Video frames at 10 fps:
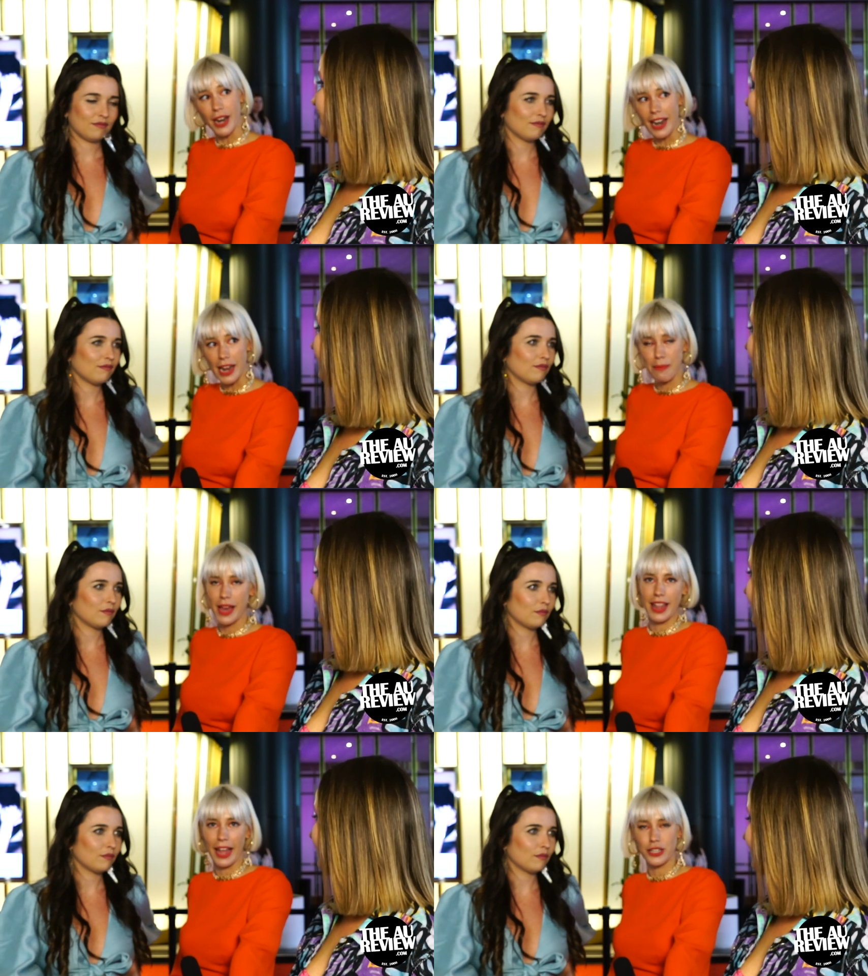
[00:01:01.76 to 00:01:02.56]
Speaker 1: put out an
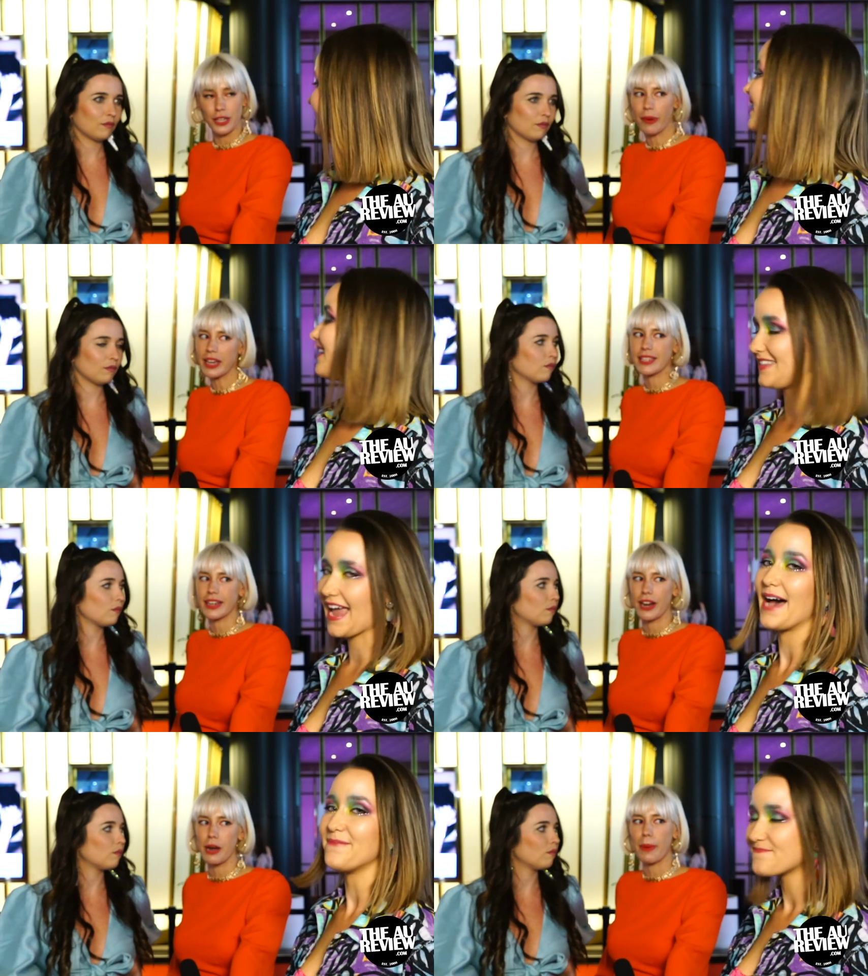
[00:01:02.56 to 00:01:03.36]
EP like two weeks
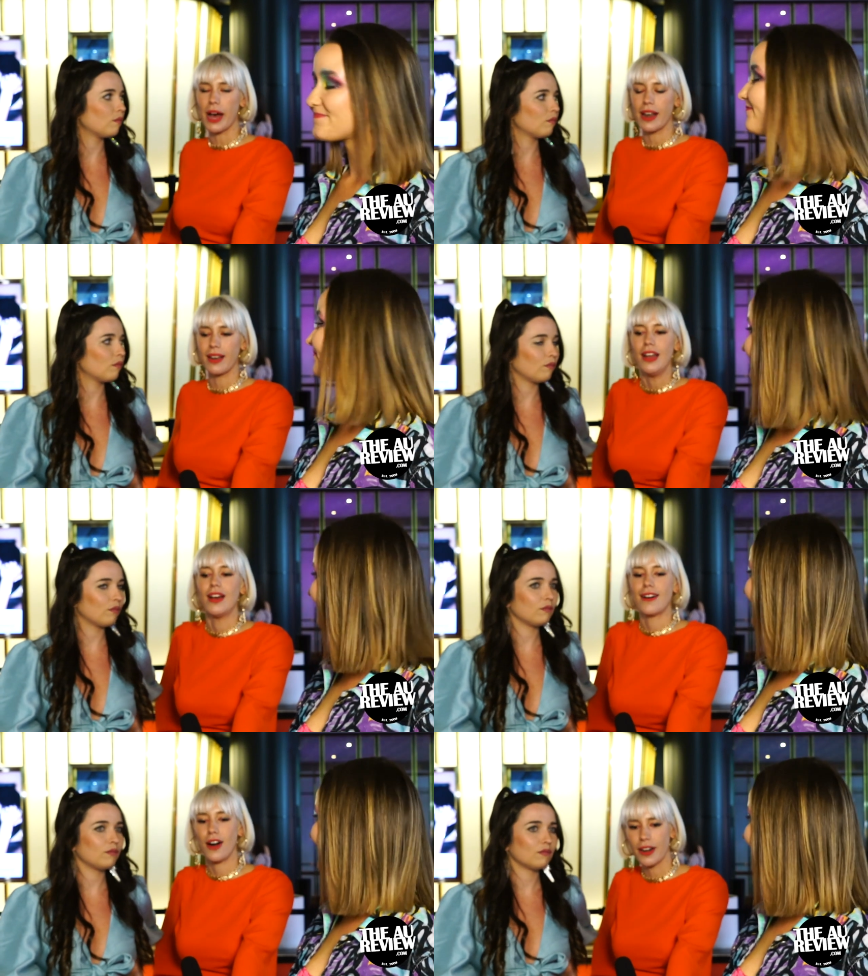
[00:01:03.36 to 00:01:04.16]
ago, yeah. but
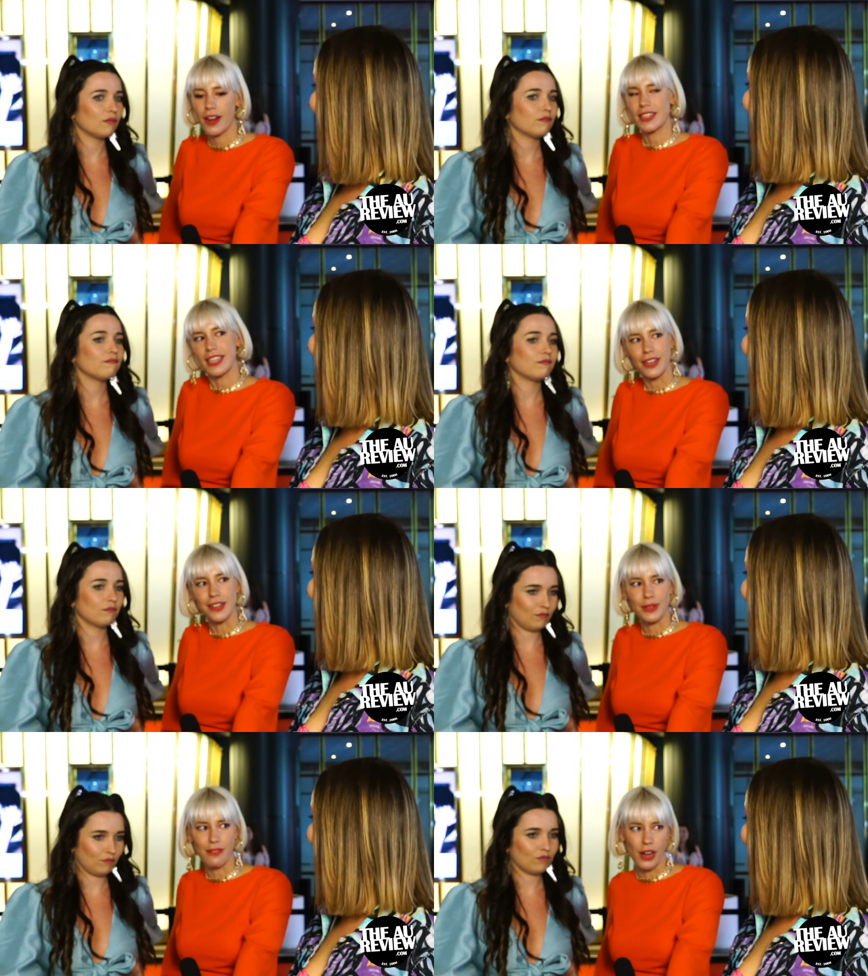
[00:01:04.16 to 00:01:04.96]
hot on its
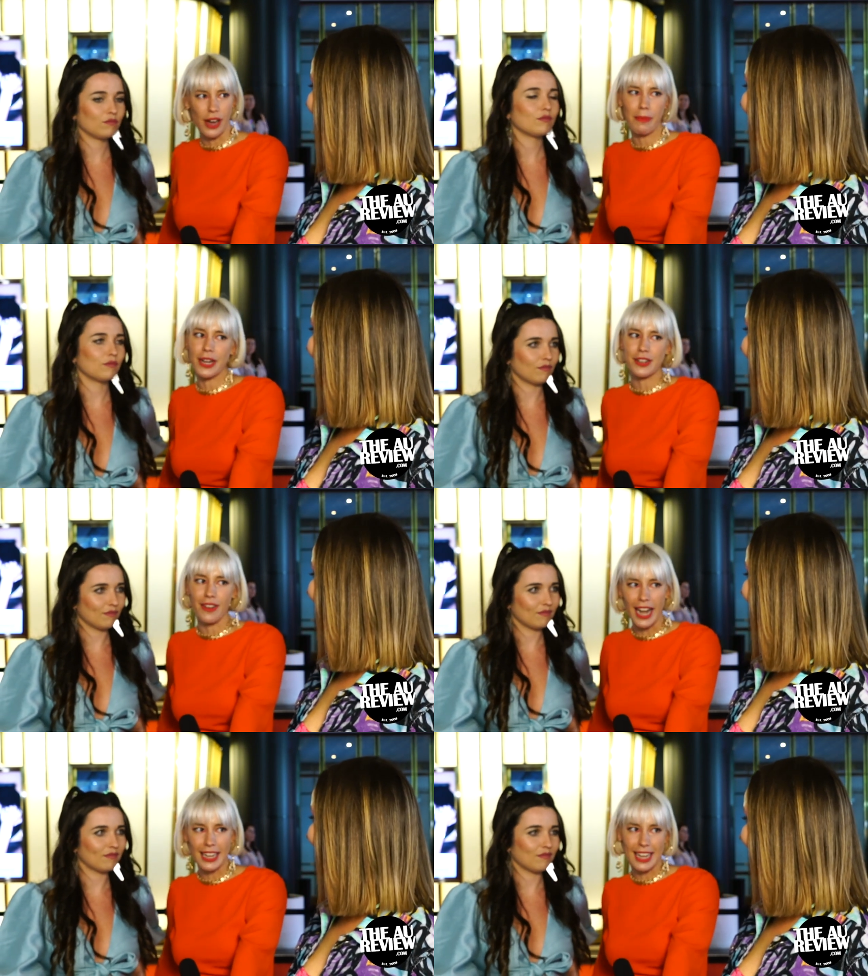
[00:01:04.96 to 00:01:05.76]
heels. We've got a bunch of
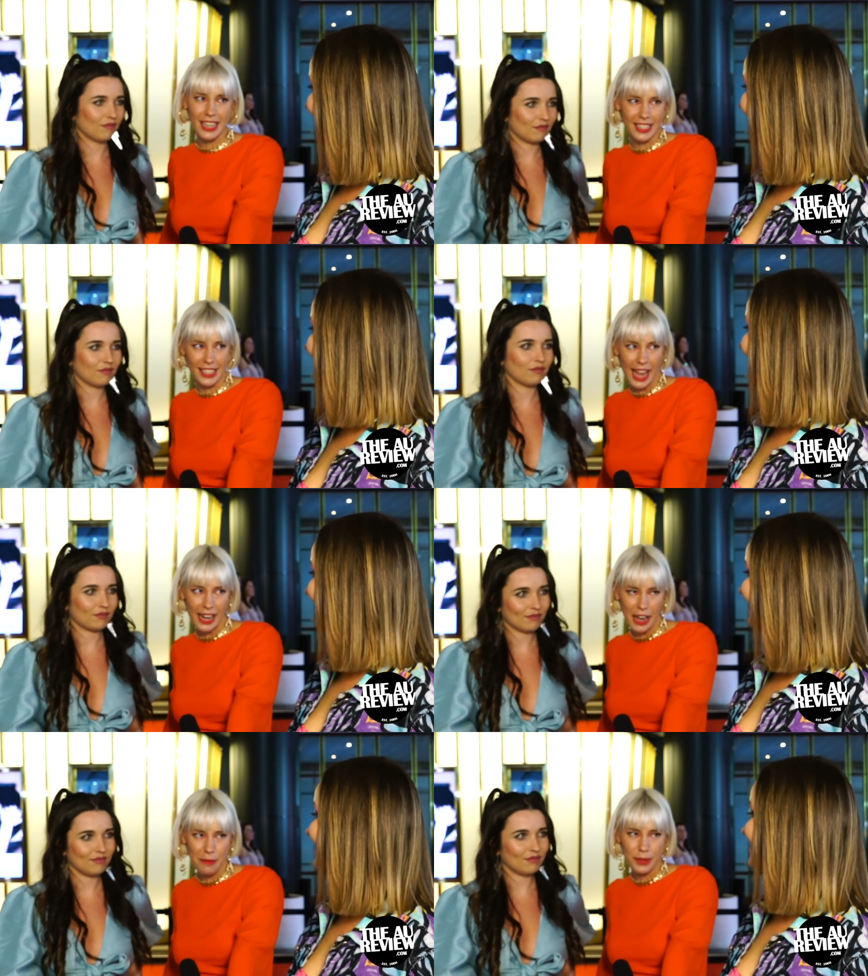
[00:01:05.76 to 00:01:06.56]
writing sessions
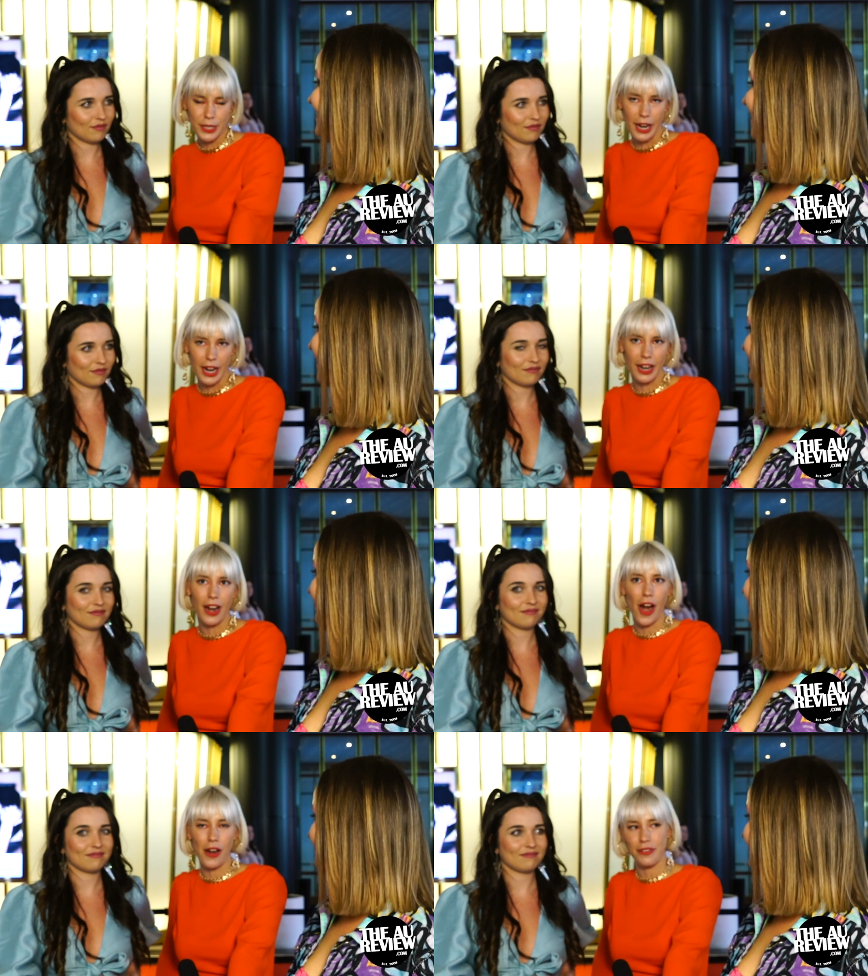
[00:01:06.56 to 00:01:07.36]
lined up, so
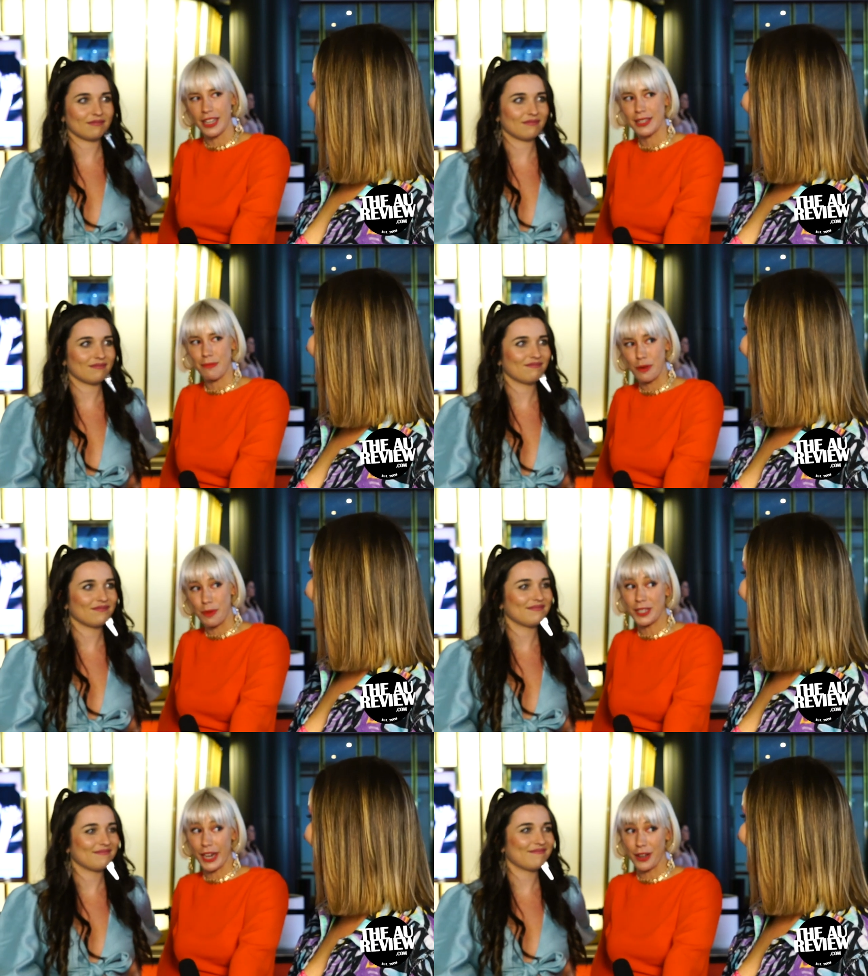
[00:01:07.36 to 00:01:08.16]
hopefully some new
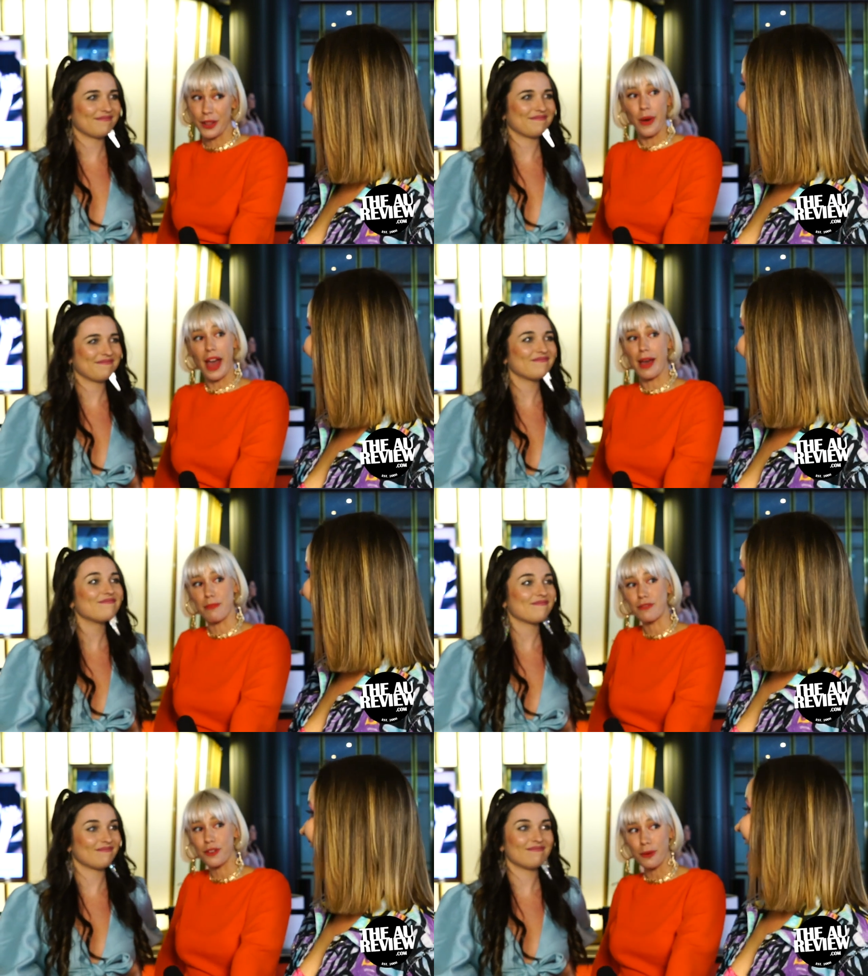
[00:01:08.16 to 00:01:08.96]
music on the way
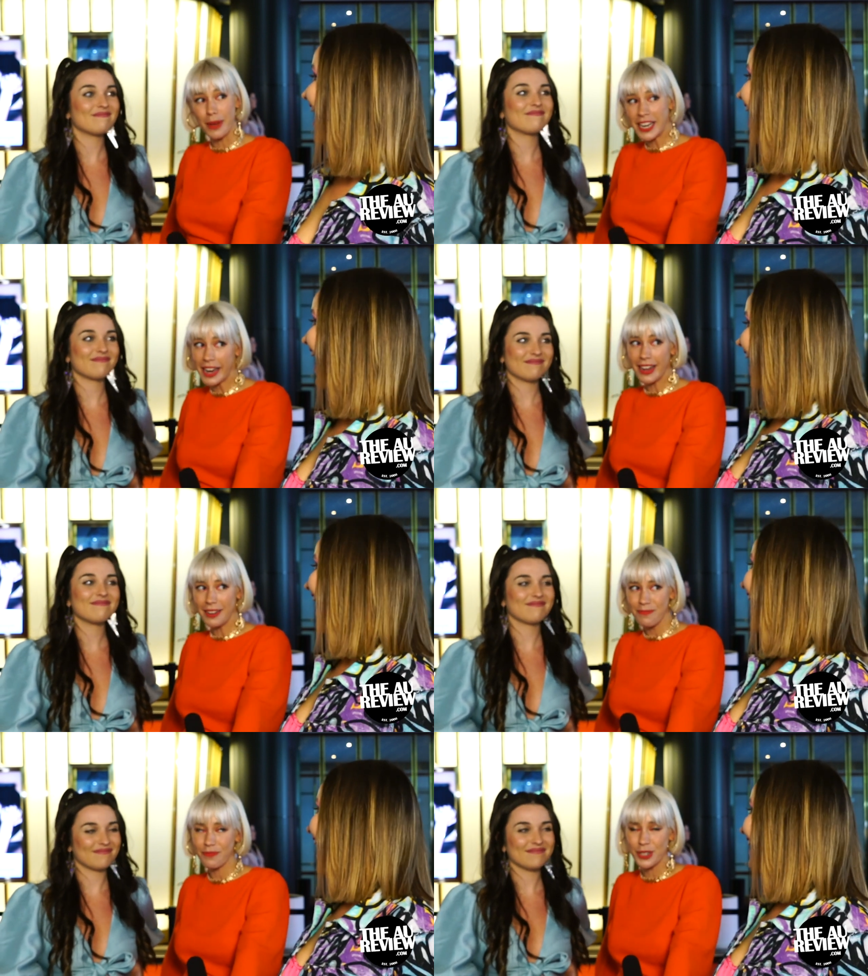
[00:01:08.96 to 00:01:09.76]
before mid-year.
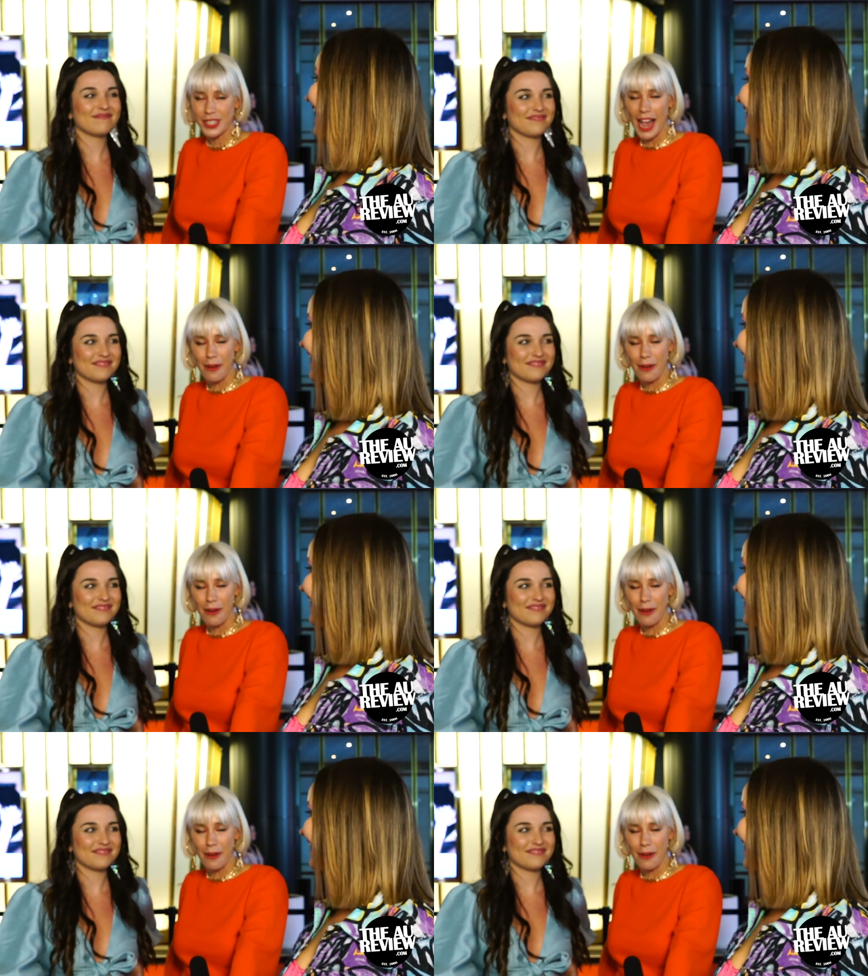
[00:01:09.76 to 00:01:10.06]
We'll see